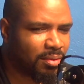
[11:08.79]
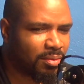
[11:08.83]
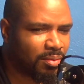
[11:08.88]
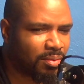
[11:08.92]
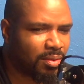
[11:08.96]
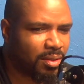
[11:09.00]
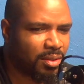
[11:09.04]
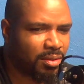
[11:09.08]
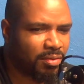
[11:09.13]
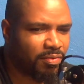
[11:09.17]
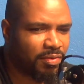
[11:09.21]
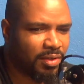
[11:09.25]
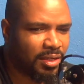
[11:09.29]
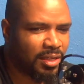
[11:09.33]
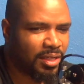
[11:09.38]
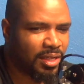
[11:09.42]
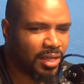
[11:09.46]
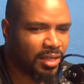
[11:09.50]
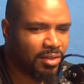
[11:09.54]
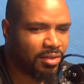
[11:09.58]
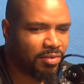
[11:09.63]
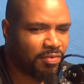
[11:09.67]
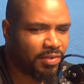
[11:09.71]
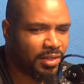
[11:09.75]
Well, you really
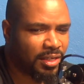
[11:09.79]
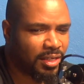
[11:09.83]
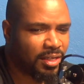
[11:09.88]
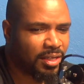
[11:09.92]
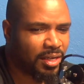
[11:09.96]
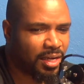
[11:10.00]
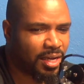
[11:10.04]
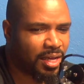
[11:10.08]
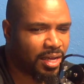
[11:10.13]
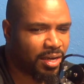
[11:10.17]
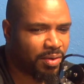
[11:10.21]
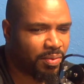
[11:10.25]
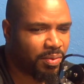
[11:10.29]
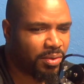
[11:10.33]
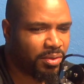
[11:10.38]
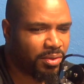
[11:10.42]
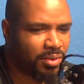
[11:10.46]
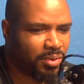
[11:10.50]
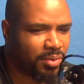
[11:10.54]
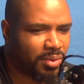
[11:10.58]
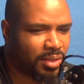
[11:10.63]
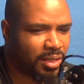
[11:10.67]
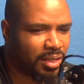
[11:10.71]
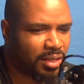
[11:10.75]
did a lot of
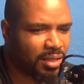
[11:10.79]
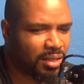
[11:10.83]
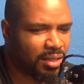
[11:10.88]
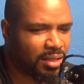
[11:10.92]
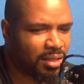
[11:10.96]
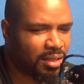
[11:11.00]
work on it.